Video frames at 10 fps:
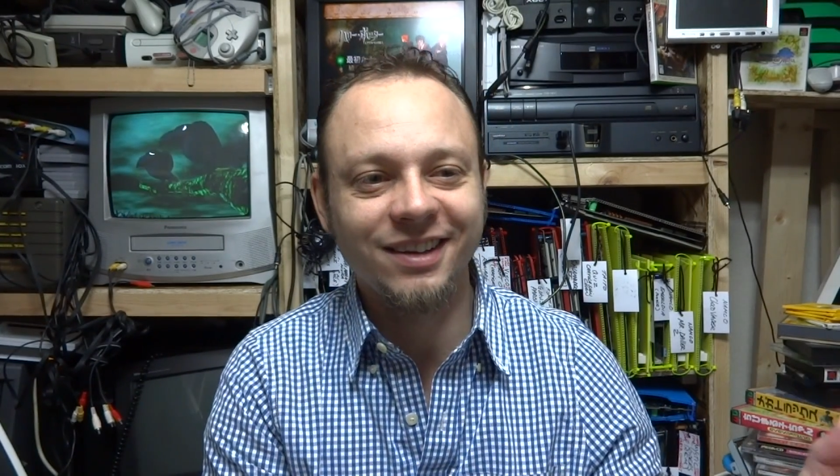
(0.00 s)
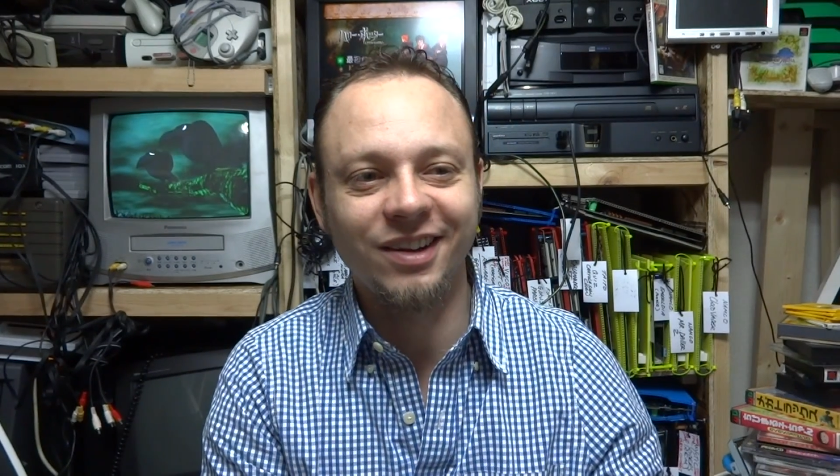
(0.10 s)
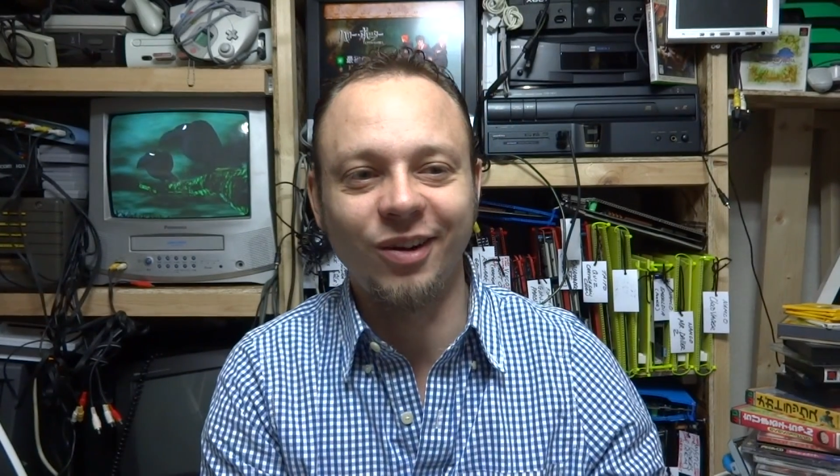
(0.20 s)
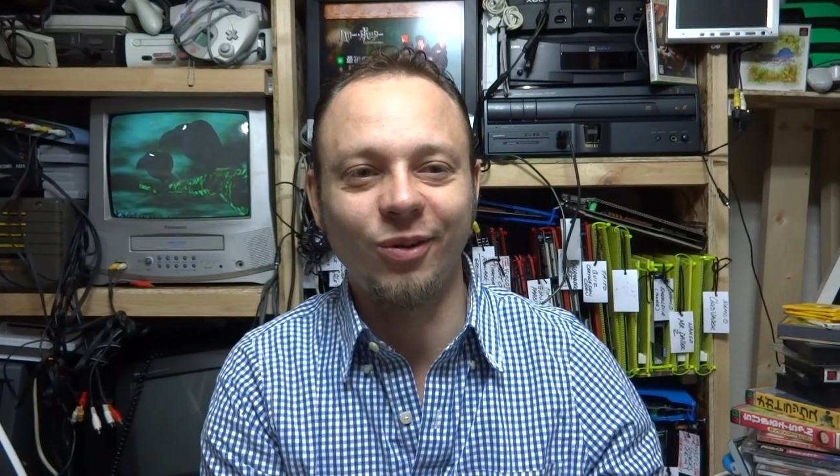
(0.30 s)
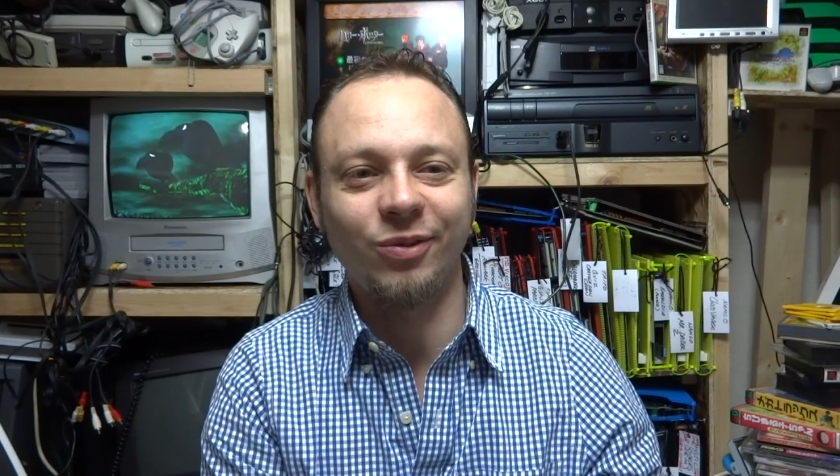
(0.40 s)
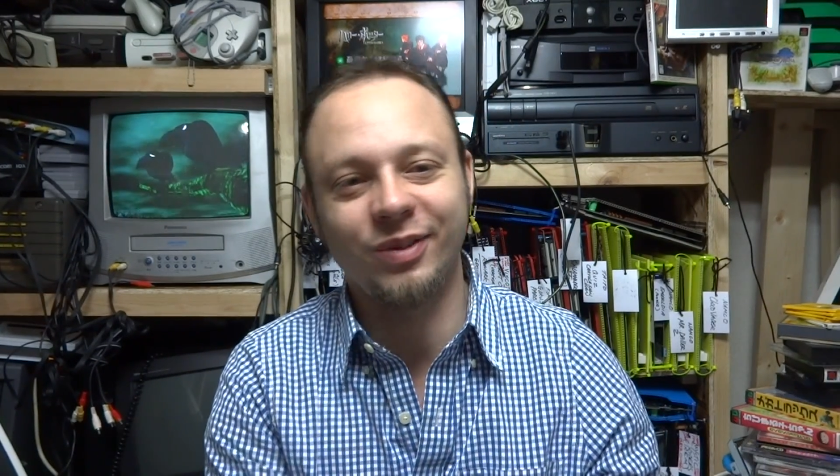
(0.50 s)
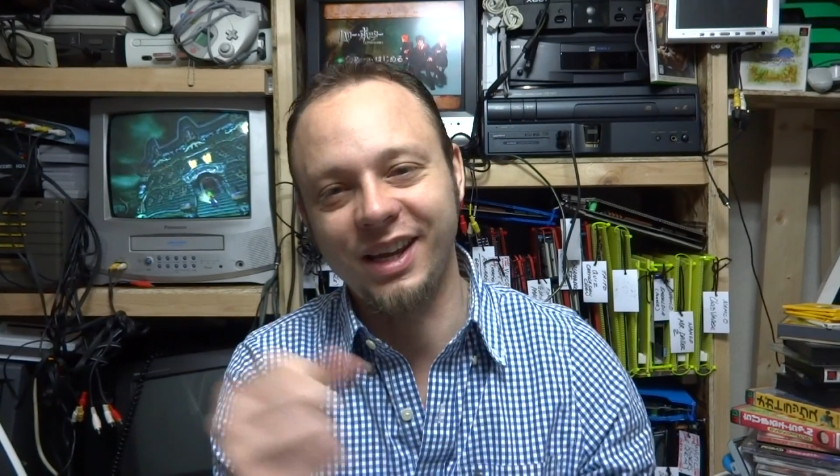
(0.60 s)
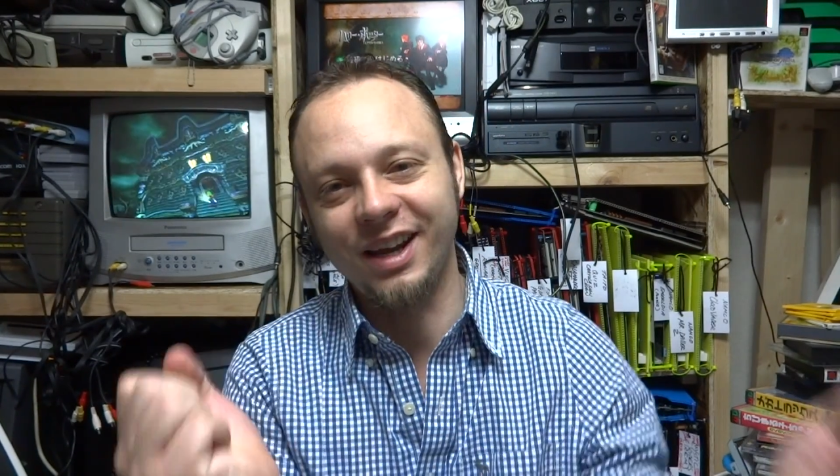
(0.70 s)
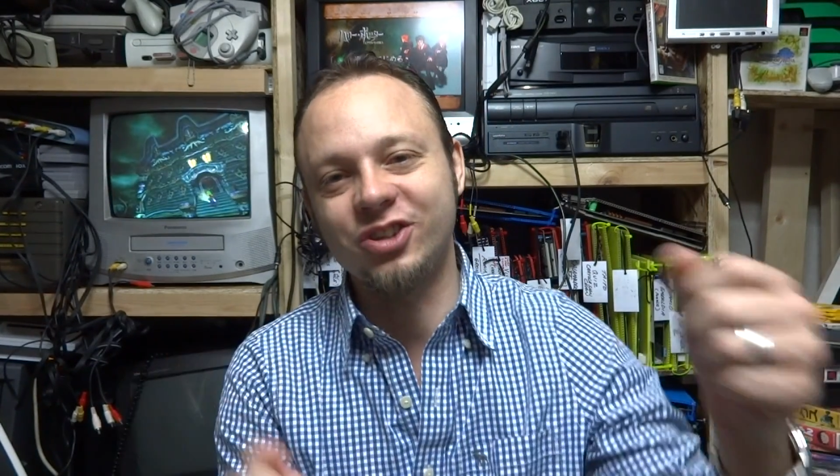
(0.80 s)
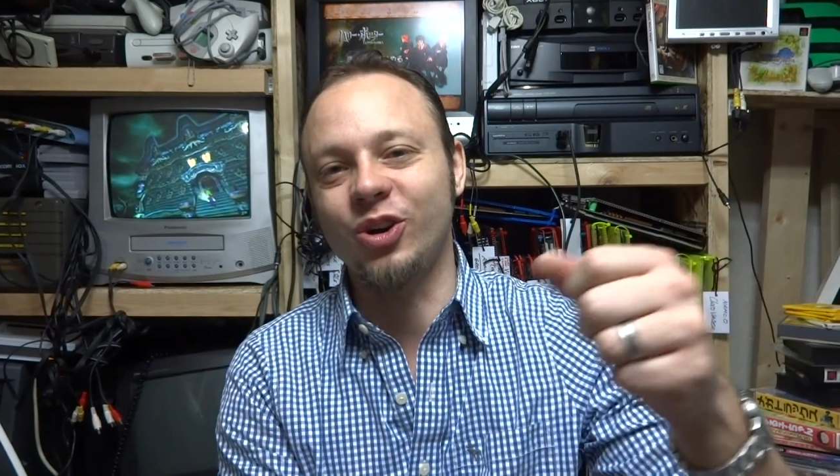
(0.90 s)
you know, we
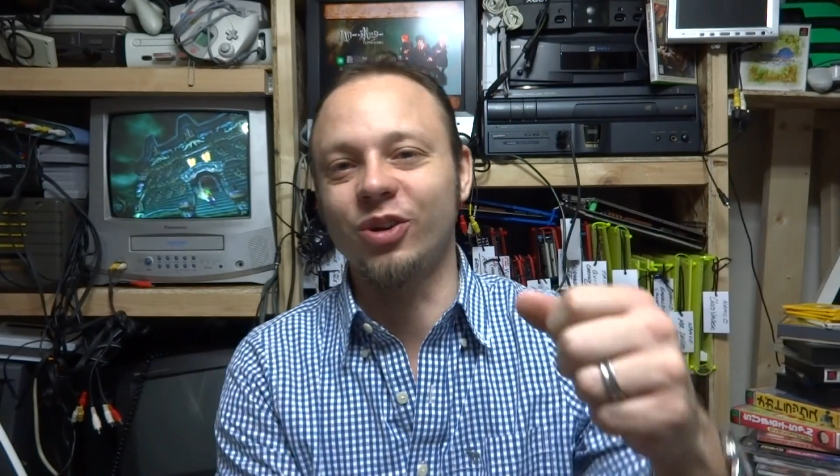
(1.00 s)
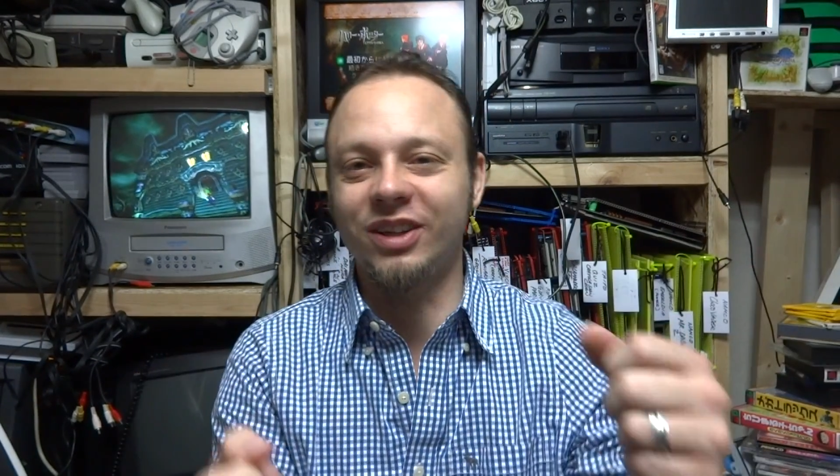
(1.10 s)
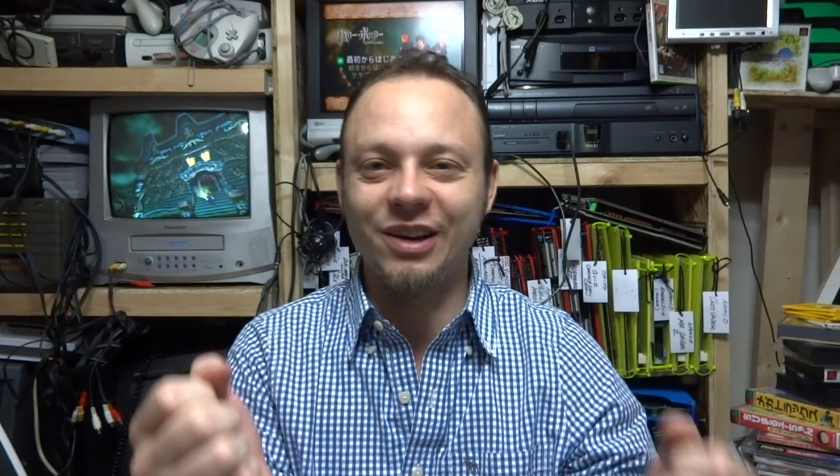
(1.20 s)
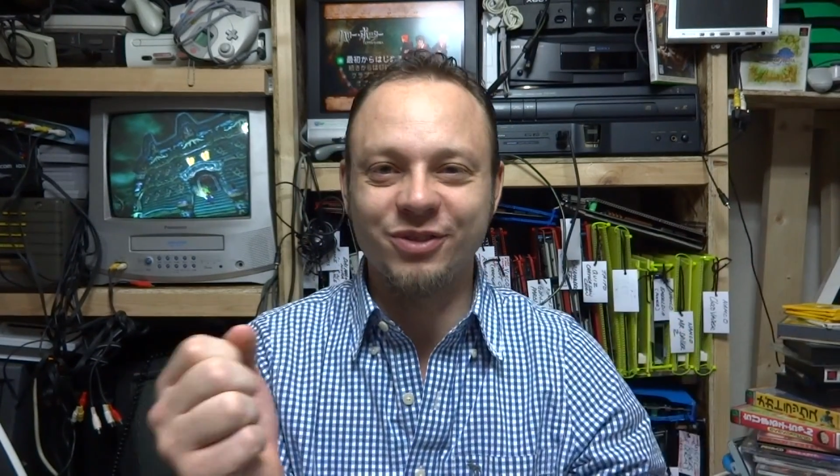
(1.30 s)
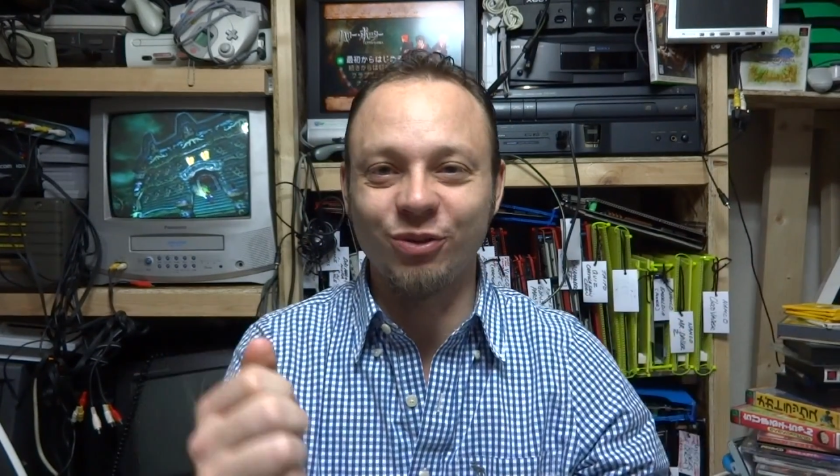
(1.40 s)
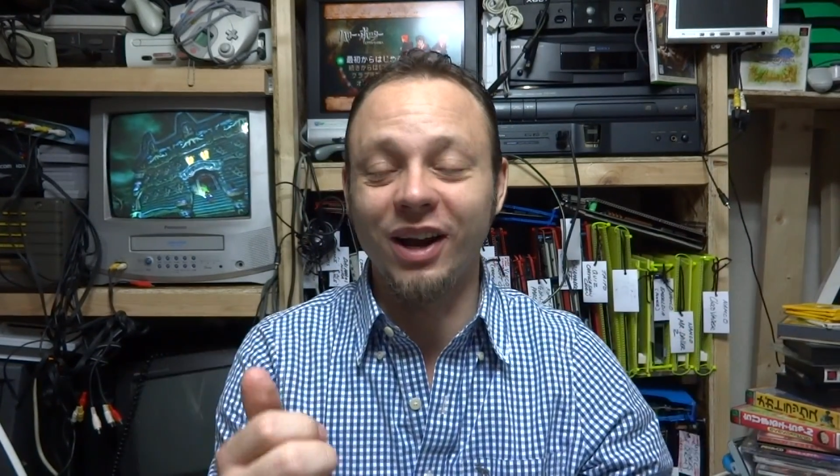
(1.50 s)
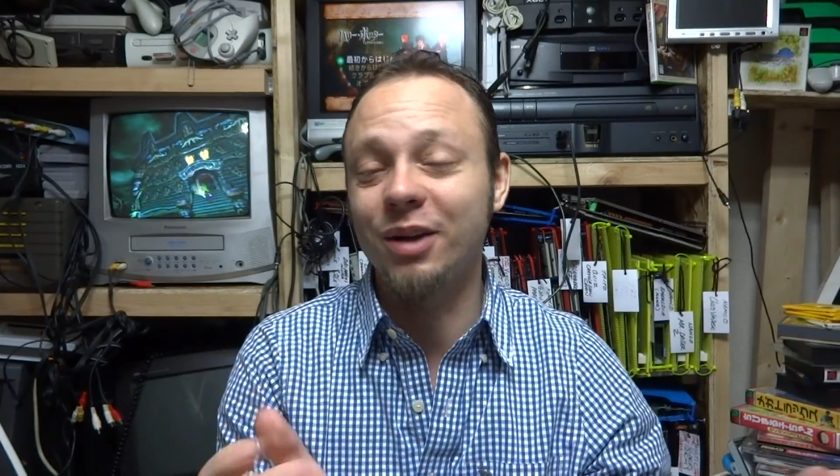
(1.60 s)
can't turn left and right.